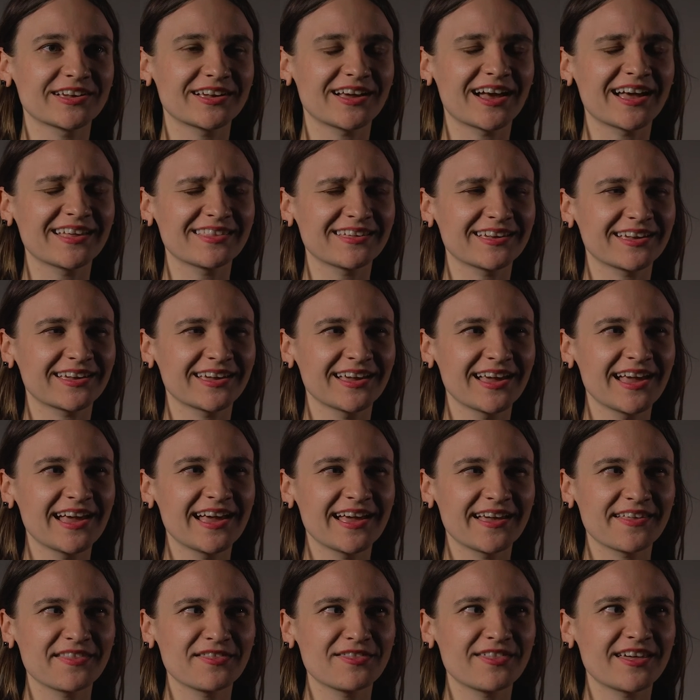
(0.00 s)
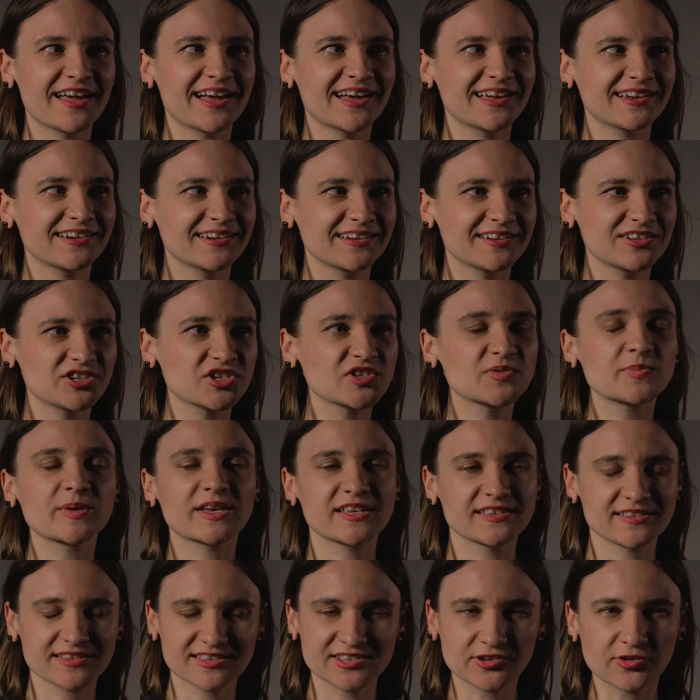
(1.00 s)
So I think that,
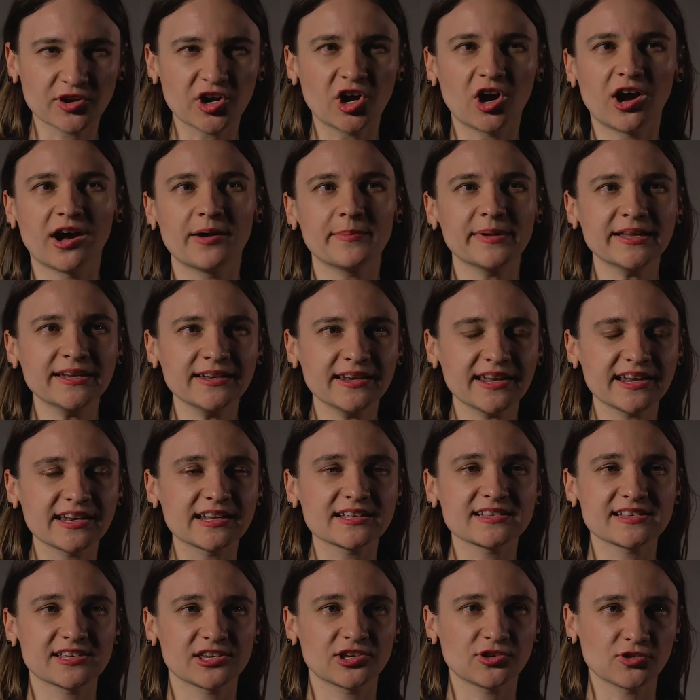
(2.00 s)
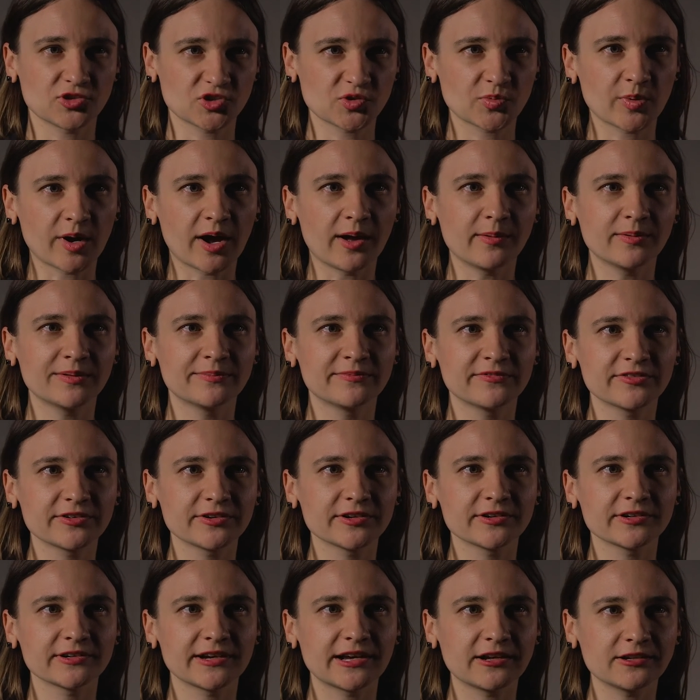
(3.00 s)
just because it's so common and it's a huge
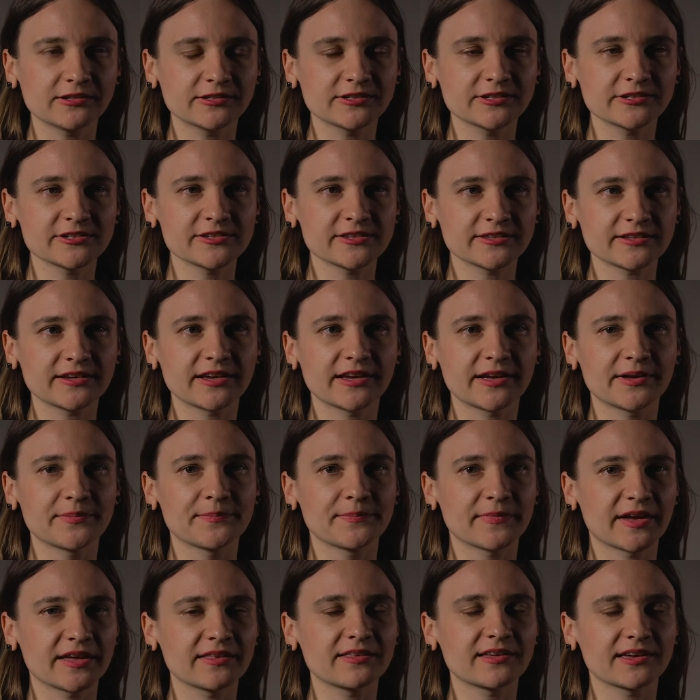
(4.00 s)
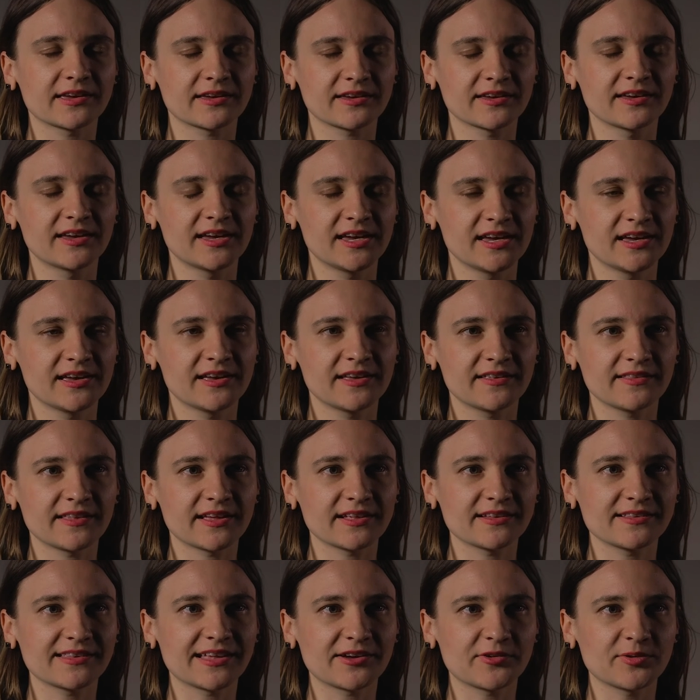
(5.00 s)
problem for elders, I think
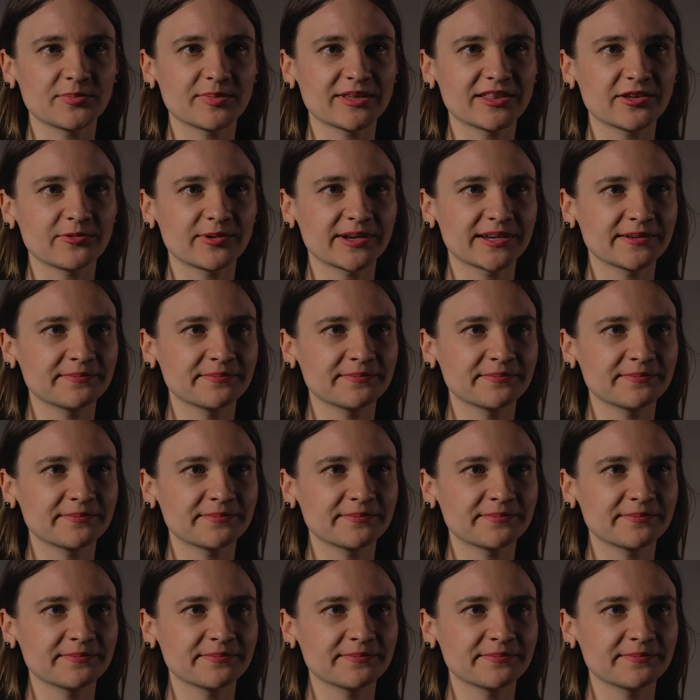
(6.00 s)
that would be